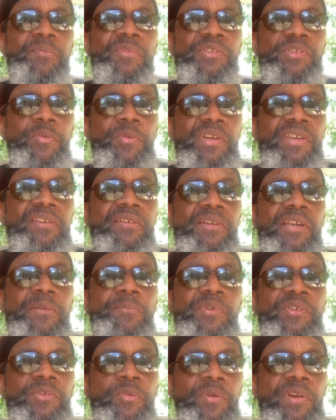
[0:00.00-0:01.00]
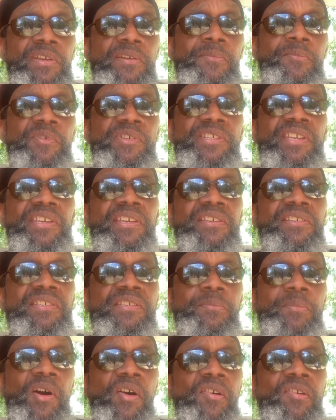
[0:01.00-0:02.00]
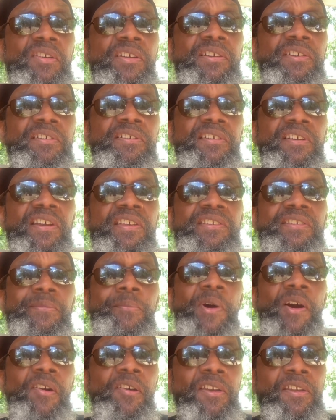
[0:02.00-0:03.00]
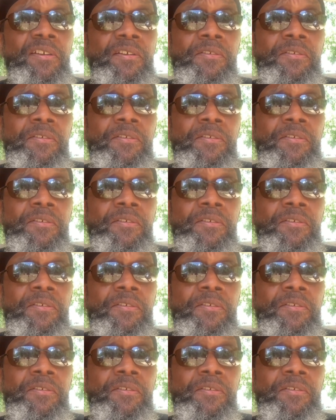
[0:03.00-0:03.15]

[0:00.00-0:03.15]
in between them was getting smaller and smaller.